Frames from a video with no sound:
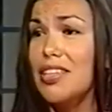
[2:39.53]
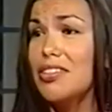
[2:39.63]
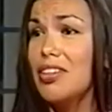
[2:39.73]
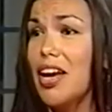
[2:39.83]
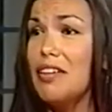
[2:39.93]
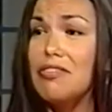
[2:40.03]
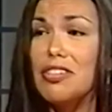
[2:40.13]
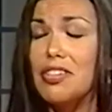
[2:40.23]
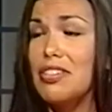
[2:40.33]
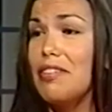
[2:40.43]
in their life,
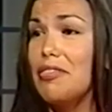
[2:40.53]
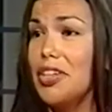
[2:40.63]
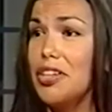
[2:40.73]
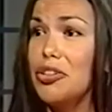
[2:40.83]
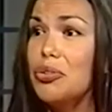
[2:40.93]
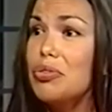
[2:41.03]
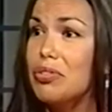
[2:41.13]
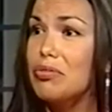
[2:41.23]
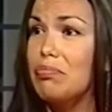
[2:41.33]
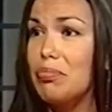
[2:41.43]
just as every
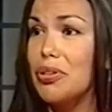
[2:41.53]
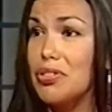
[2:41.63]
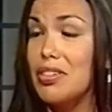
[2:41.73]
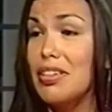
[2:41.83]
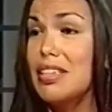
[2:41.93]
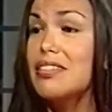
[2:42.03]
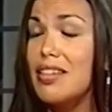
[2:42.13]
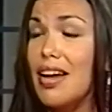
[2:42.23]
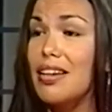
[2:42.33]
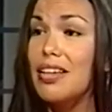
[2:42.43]
youth person needs
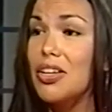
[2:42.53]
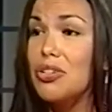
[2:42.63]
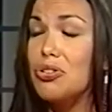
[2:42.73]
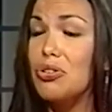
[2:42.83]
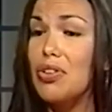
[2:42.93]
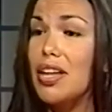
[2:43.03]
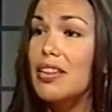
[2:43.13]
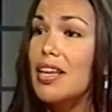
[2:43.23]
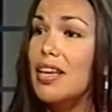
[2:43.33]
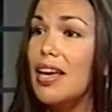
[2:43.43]
that, so
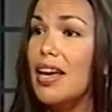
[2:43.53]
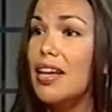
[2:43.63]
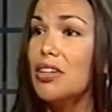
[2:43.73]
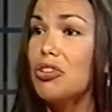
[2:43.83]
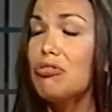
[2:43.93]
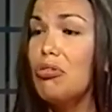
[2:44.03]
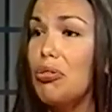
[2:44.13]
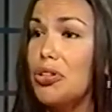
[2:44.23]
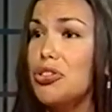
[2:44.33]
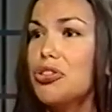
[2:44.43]
that they can look
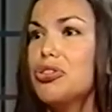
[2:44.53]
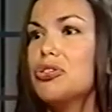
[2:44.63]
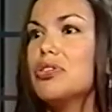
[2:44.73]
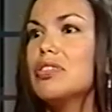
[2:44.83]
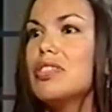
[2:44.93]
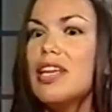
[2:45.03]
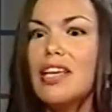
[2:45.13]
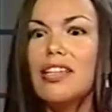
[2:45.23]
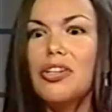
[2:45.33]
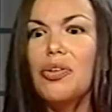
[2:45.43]
forward to,
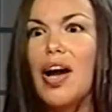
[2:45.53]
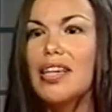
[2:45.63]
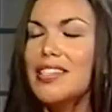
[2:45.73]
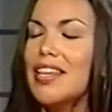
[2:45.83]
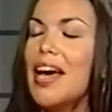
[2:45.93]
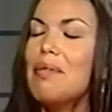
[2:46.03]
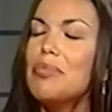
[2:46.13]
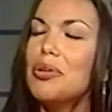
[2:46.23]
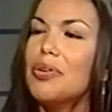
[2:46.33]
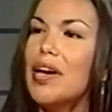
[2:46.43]
say, you know, acting can
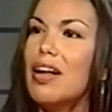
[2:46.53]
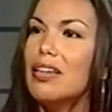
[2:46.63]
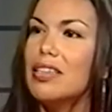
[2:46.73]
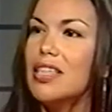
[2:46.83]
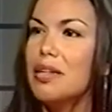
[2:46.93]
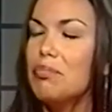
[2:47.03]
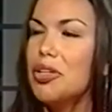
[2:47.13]
be a reality, and